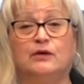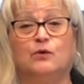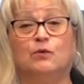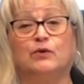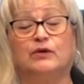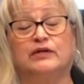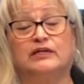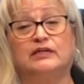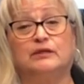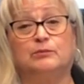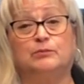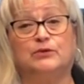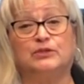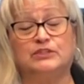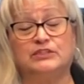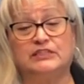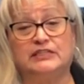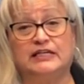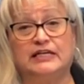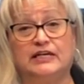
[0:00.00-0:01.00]
we're going to
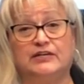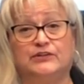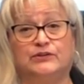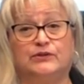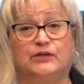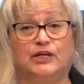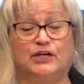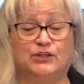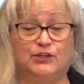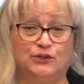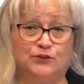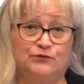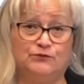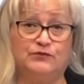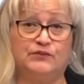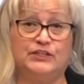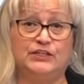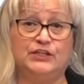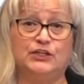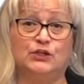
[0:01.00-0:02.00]
put together a new
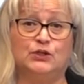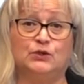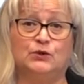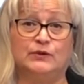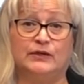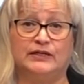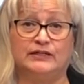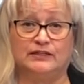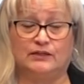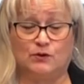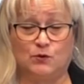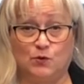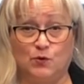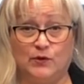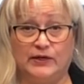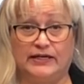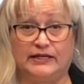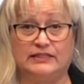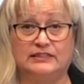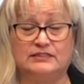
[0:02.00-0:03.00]
video and a
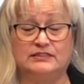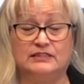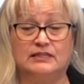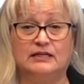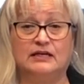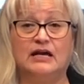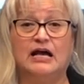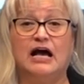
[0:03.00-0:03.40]
quiz